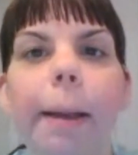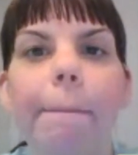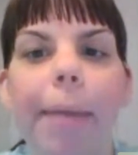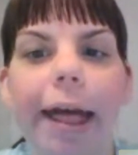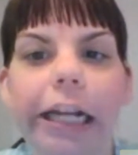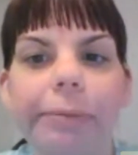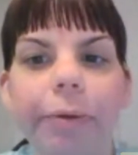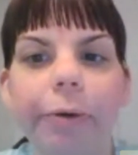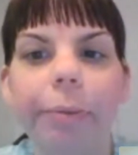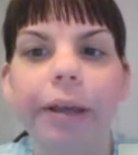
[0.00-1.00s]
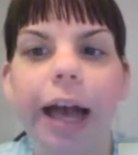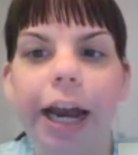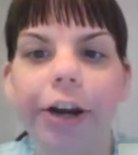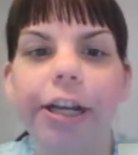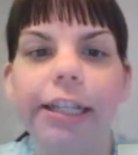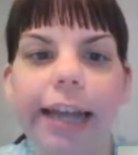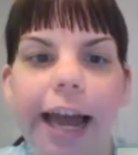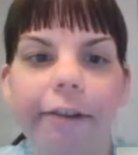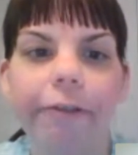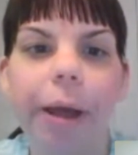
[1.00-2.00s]
management will be hiring
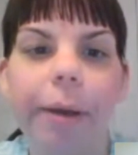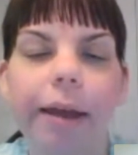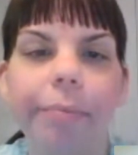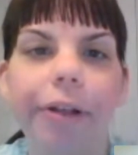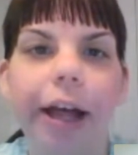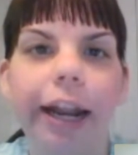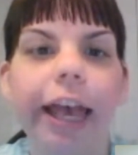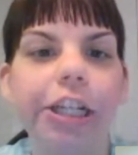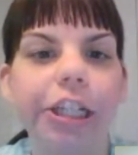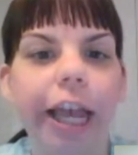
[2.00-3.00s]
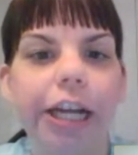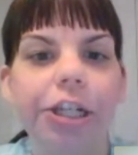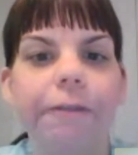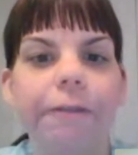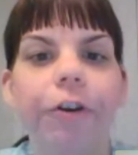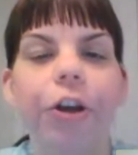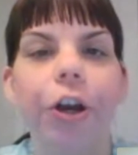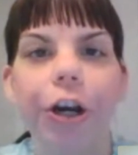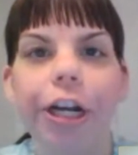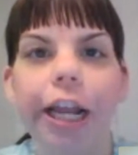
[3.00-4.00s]
staff and planning education for
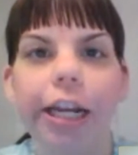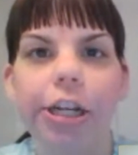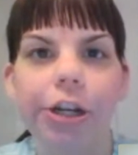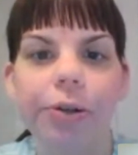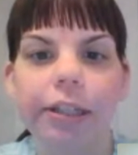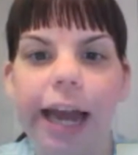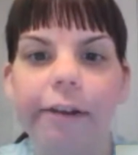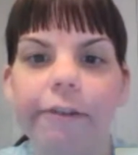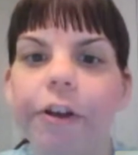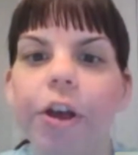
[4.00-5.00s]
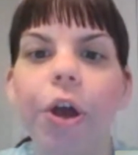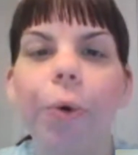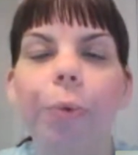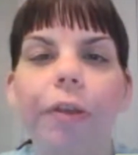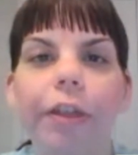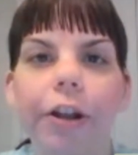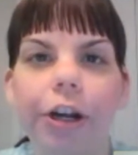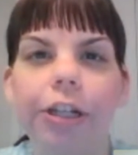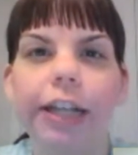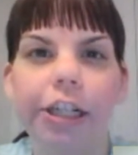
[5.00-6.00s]
current and new staff with the
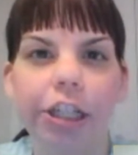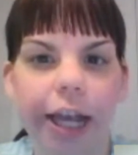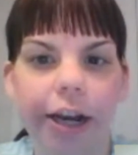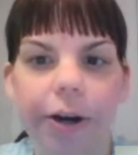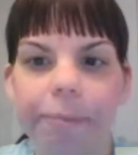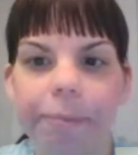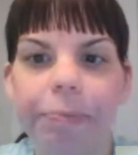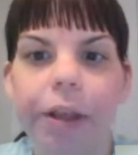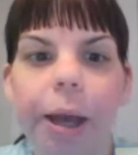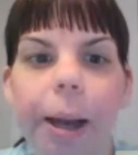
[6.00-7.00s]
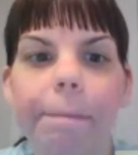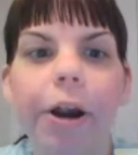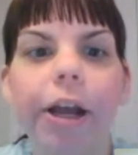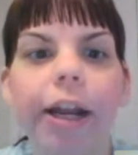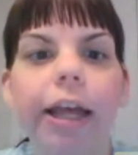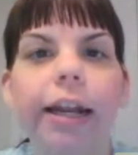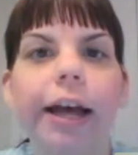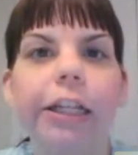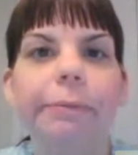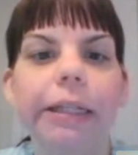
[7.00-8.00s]
nurse educator. Marketing
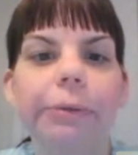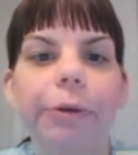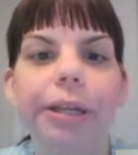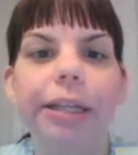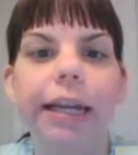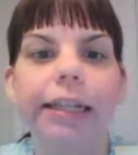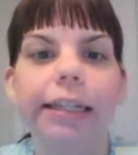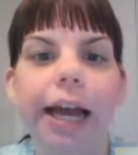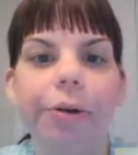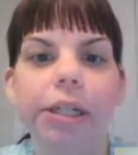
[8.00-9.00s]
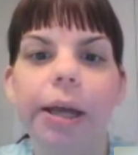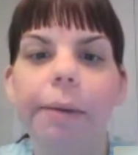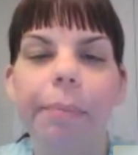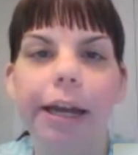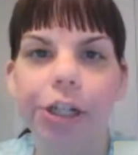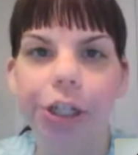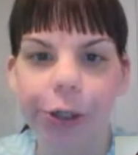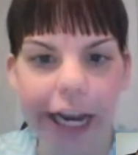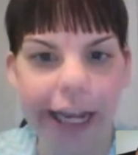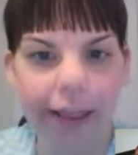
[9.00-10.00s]
announcements will be sent out by
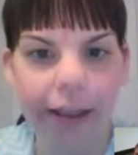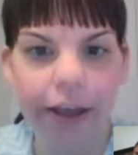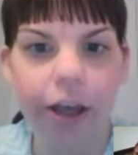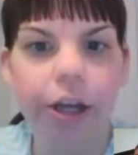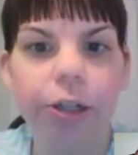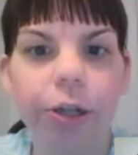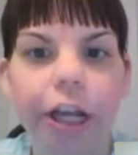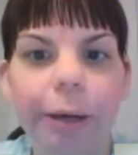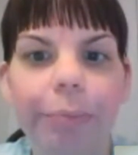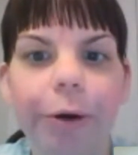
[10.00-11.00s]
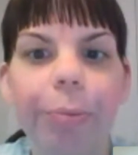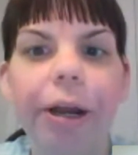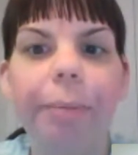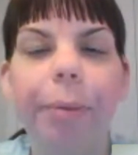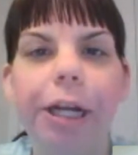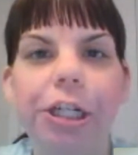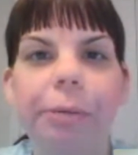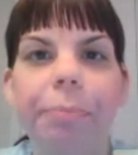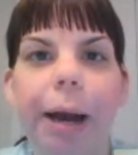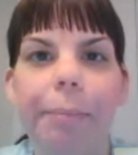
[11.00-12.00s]
June 8th to the appropriate
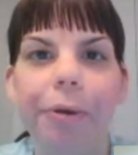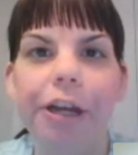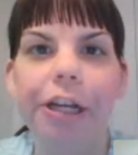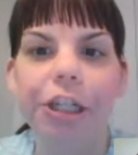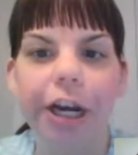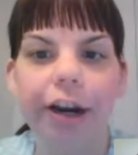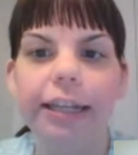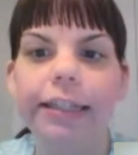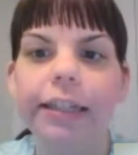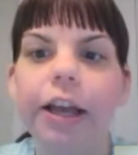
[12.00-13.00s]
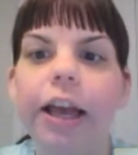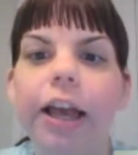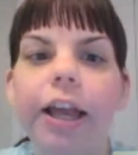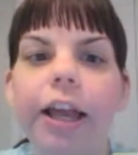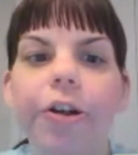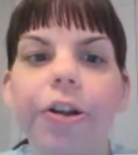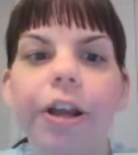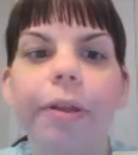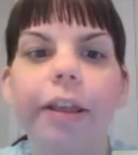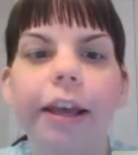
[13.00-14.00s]
patient population areas,
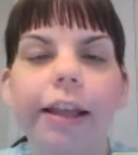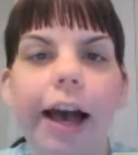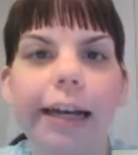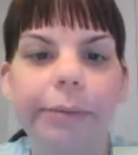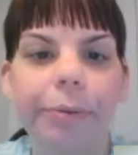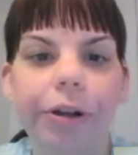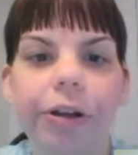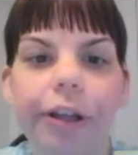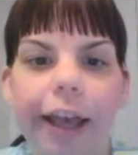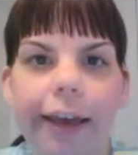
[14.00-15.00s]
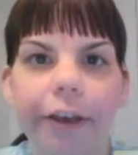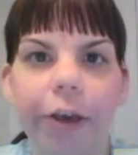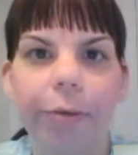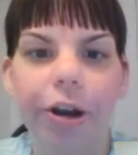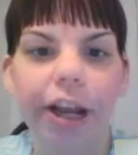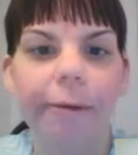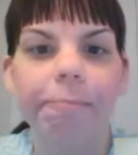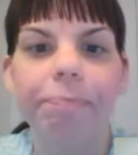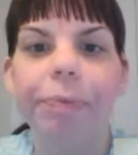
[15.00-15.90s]
including within the hospital and the community.